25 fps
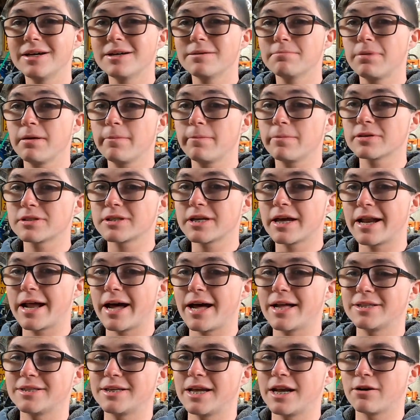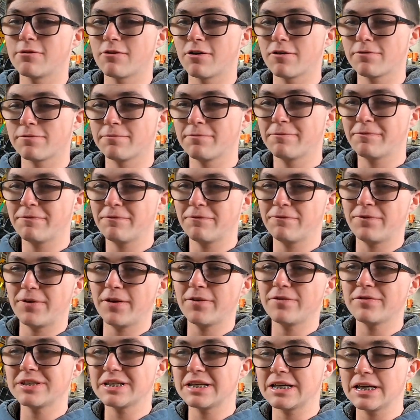People say it adds anywhere from
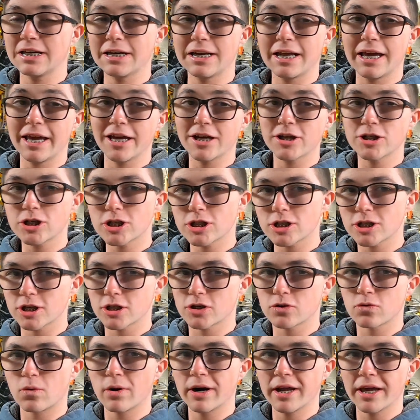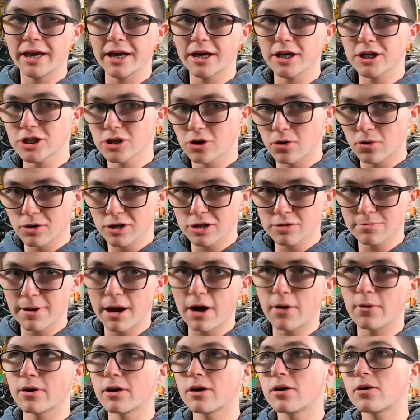15-ish to 20-ish
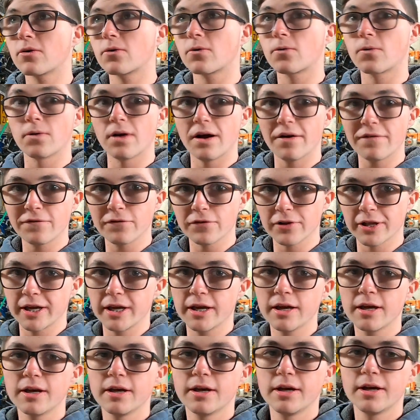horsepower, roughly.